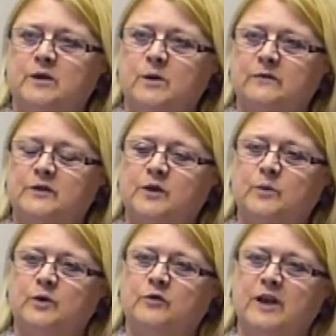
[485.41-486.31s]
You have to know
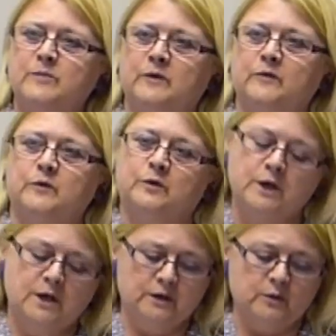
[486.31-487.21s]
what you're aiming for.
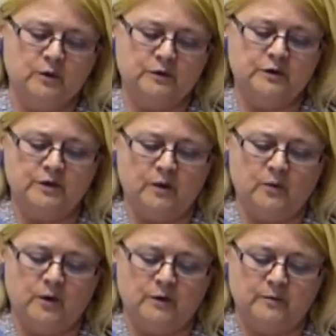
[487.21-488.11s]
You want to know
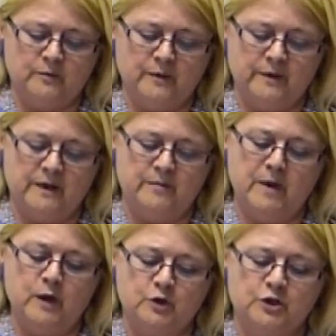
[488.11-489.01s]
what
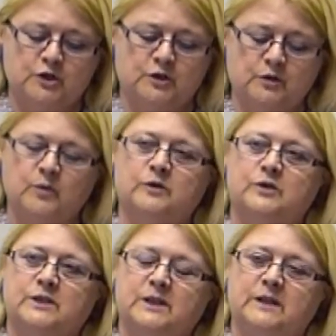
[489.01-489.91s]
emotion you want
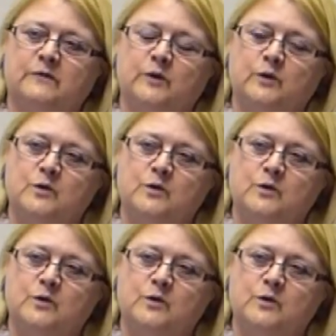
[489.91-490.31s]
to leave